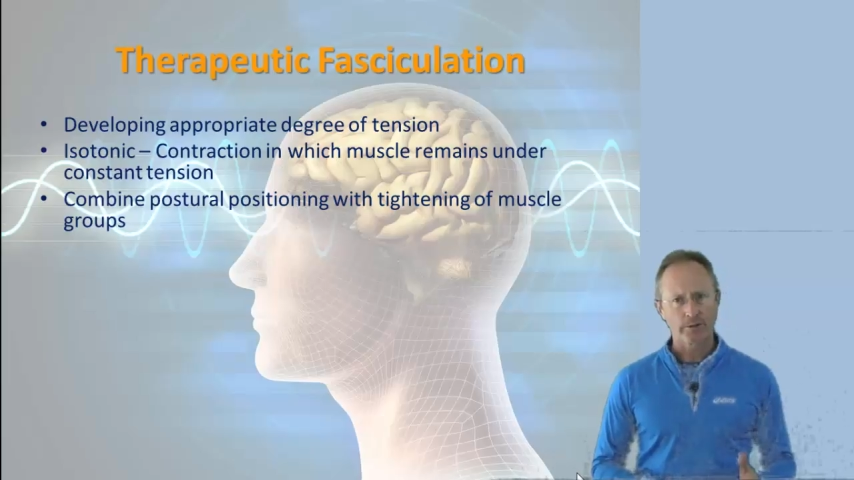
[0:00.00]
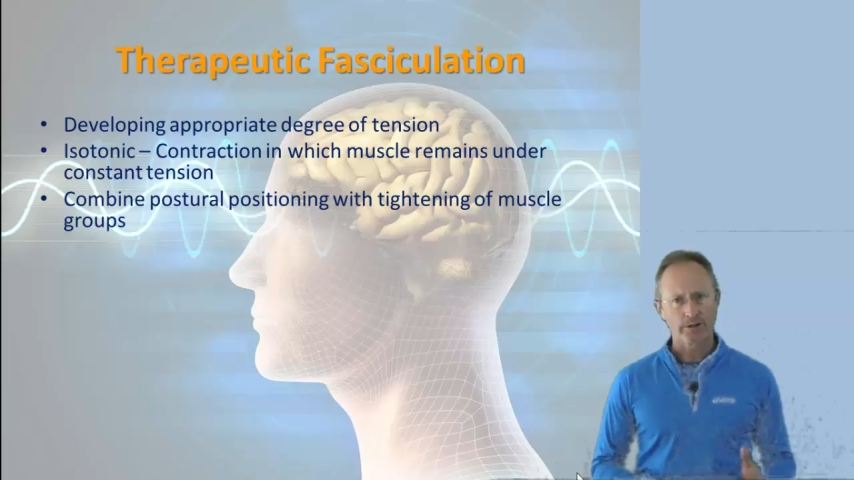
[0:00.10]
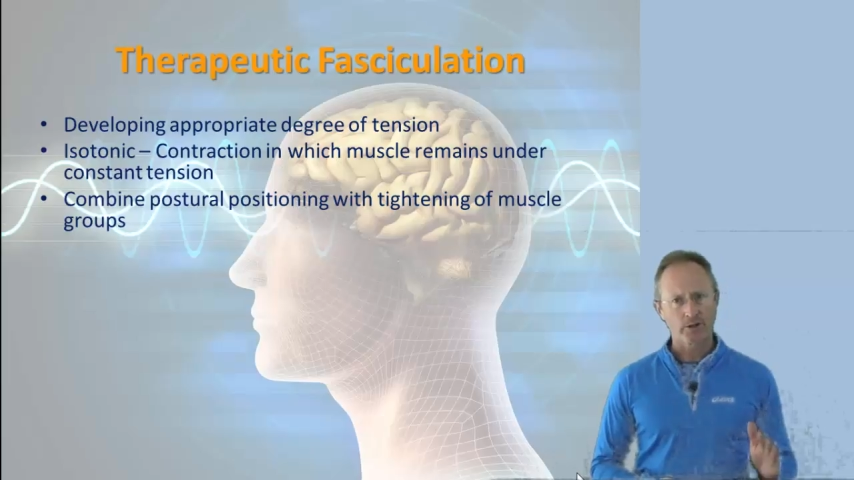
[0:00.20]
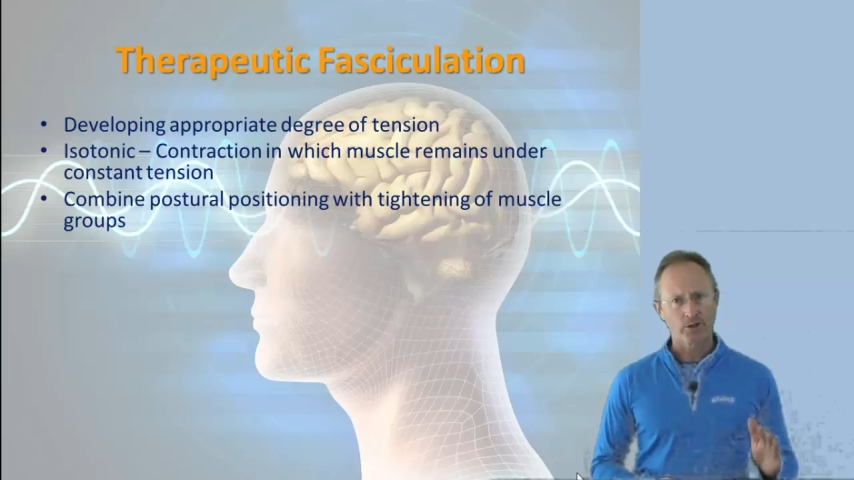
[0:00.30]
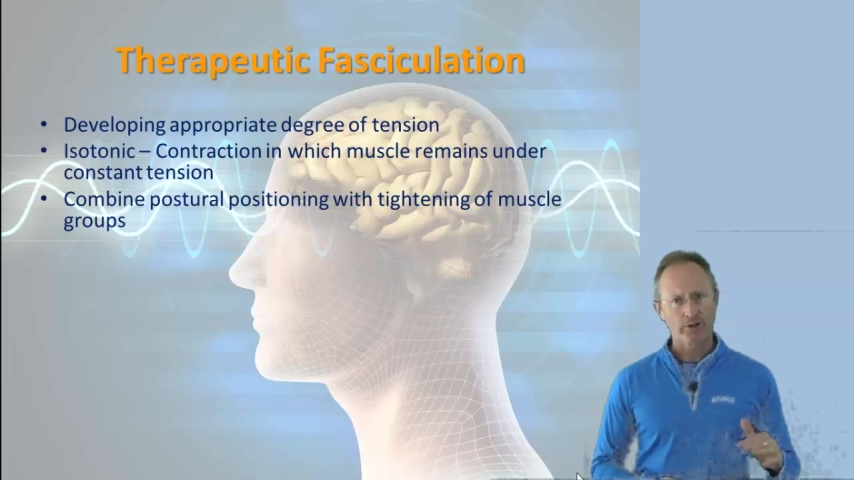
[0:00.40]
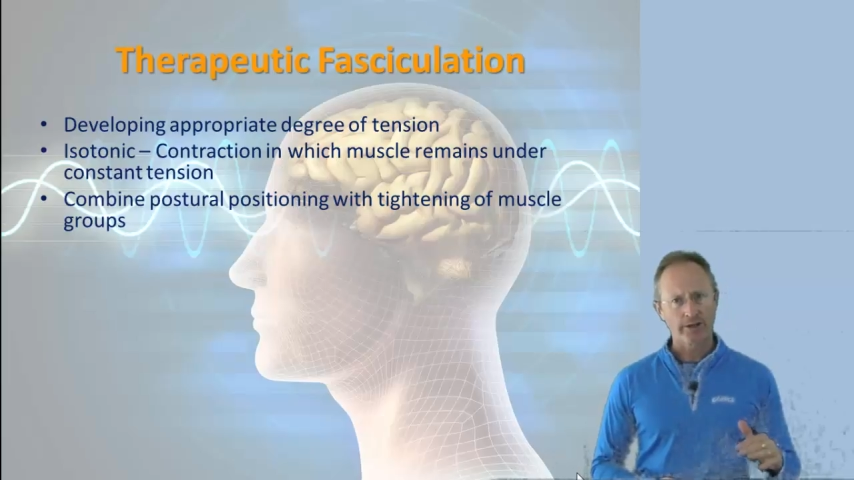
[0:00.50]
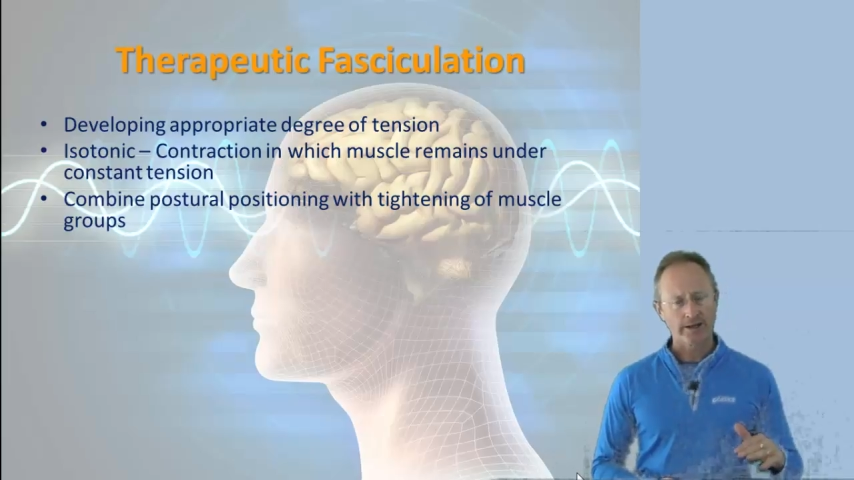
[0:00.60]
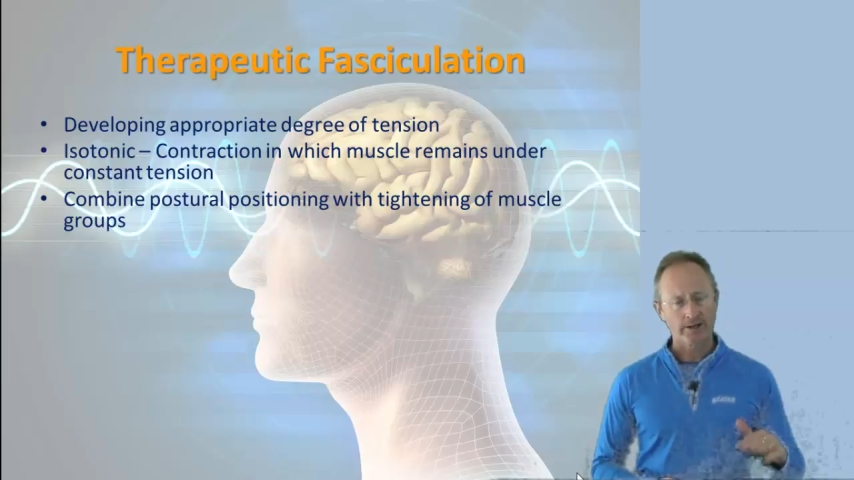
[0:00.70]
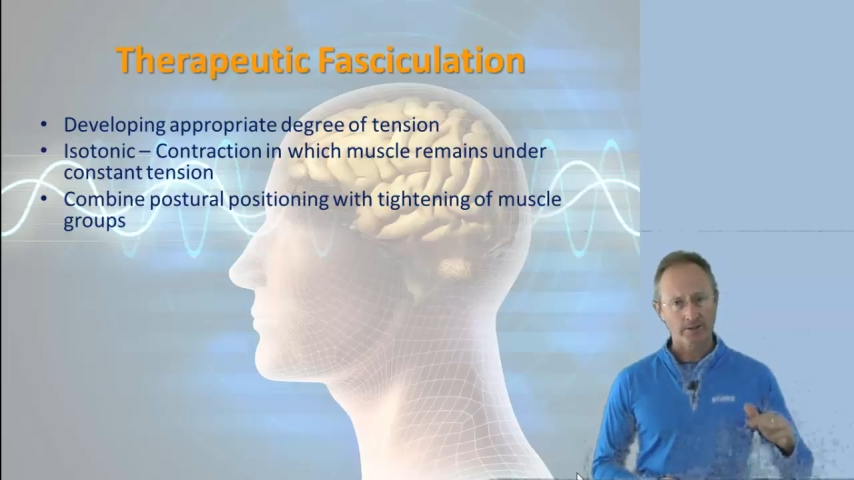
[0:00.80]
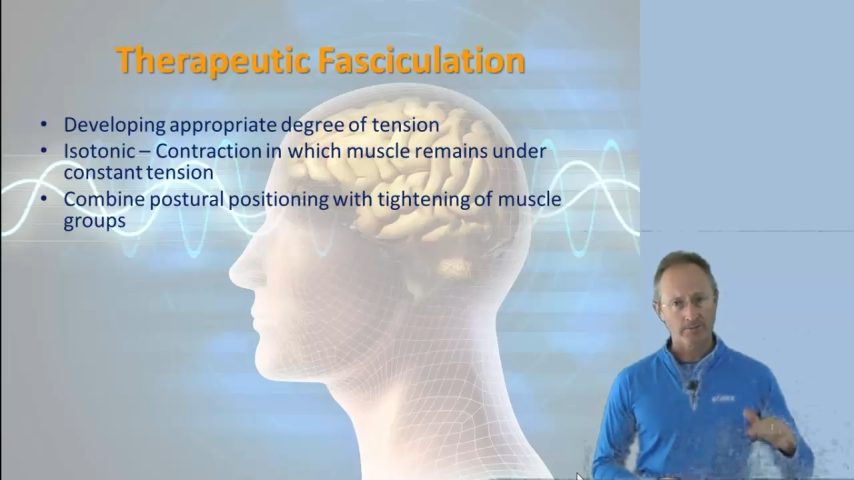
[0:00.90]
we're going to learn
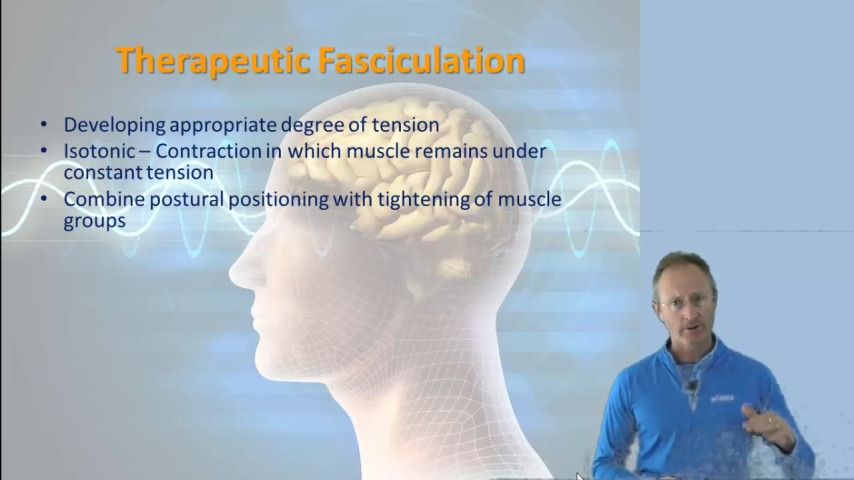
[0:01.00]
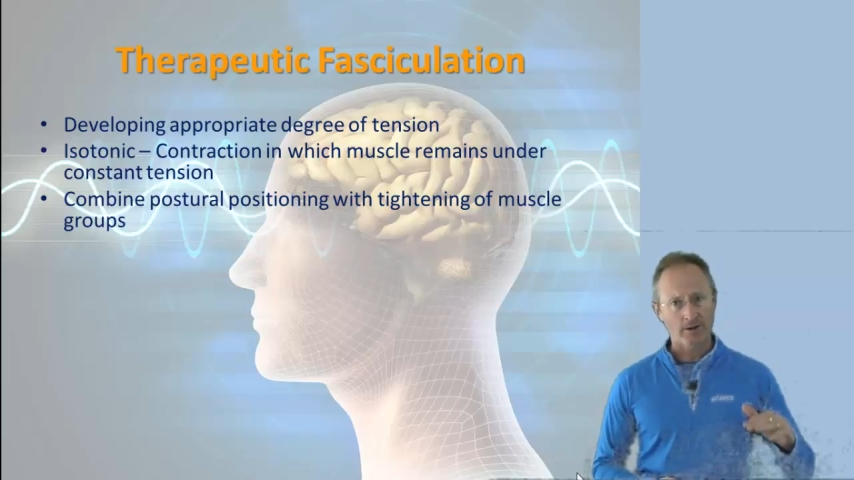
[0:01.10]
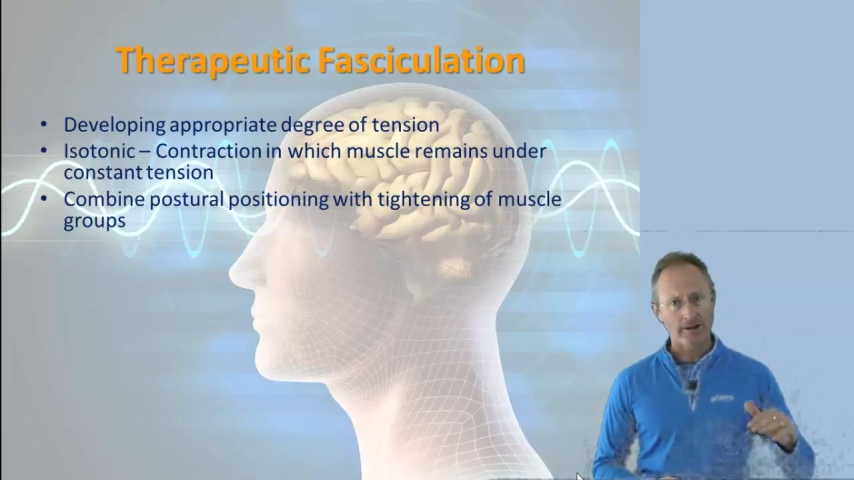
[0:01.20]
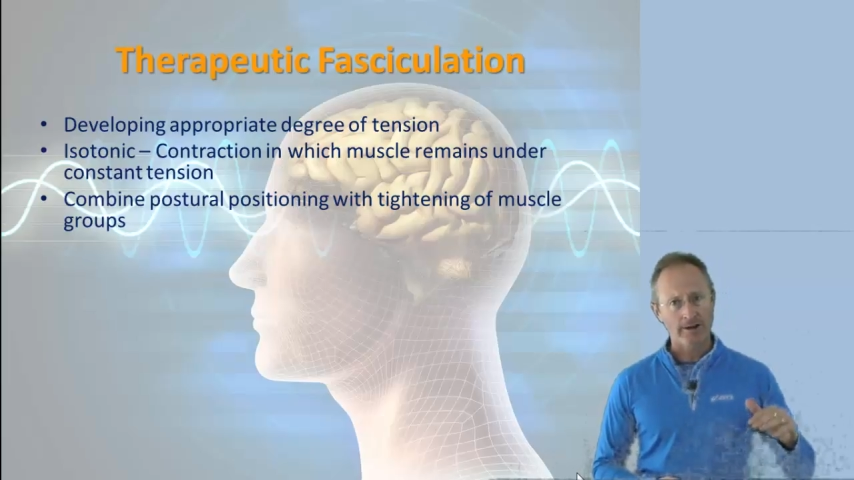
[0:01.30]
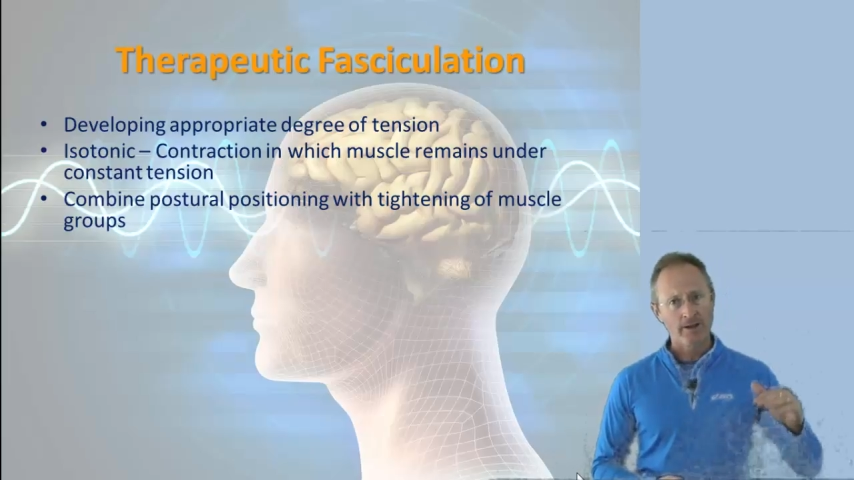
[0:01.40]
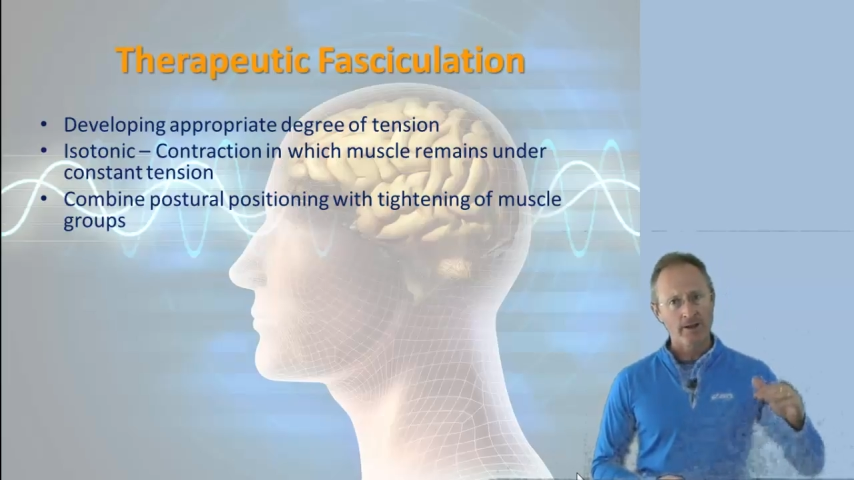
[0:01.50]
how to combine